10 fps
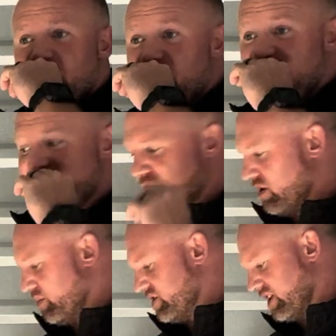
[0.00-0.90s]
I really
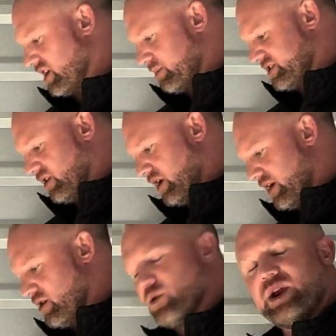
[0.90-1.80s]
appreciate the opportunity. I
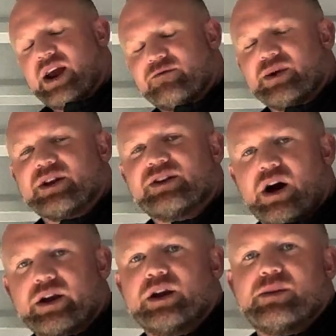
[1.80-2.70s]
know we have been
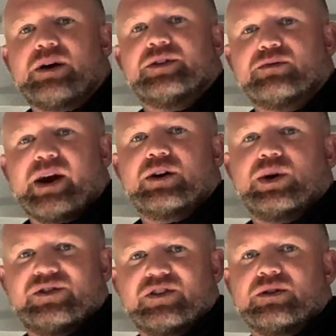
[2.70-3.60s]
talking about this
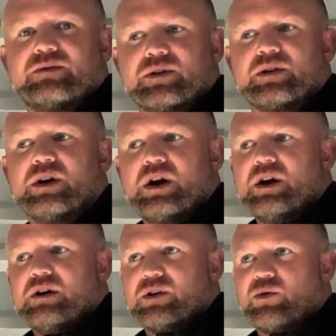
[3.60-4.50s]
microwave system
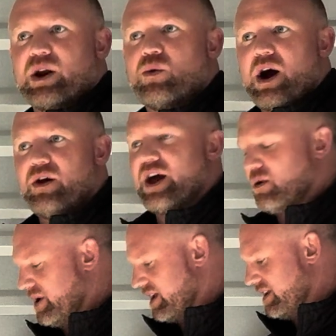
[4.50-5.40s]
for quite a while now,
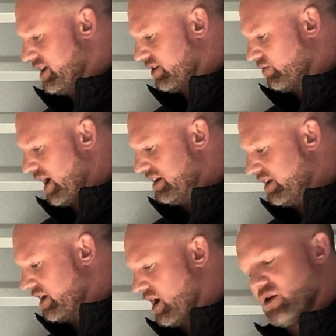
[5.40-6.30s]
but it is finally
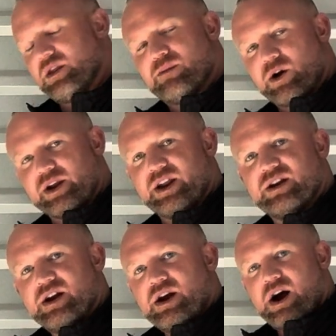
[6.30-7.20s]
now on the market.
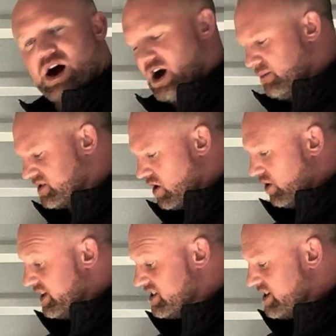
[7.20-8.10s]
It's
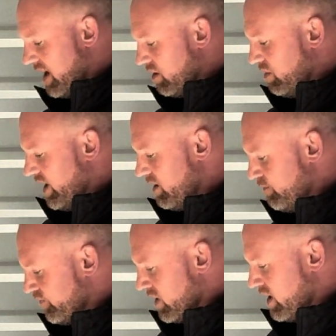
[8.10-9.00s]
called Intelliblate.
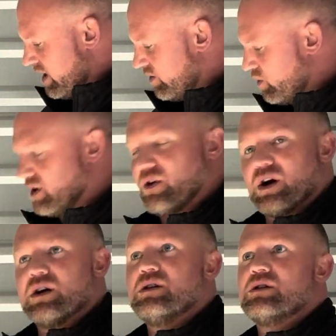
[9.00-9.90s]
It is one of
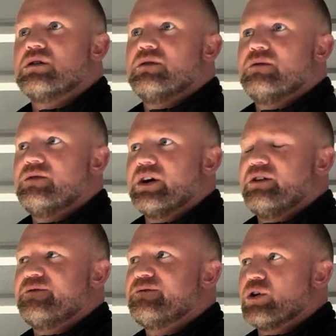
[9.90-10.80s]
our very
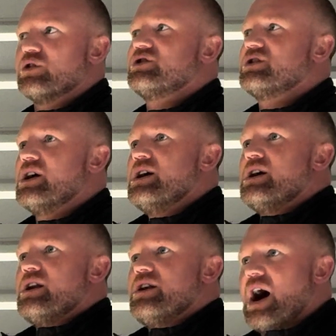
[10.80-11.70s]
first
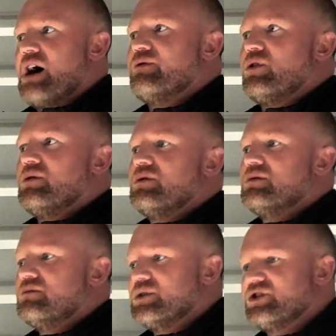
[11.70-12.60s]
novel
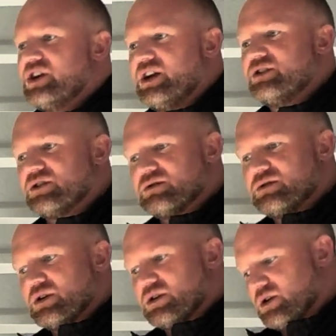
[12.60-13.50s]
machines or
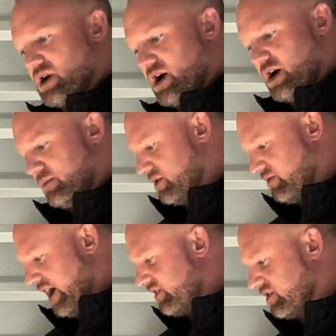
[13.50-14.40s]

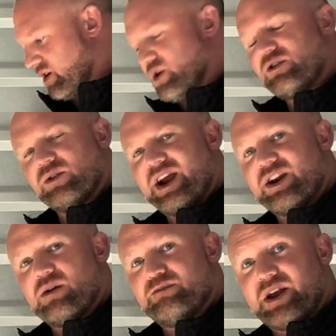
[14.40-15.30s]
devices that we
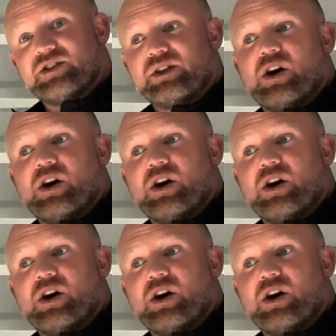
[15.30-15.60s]
created basically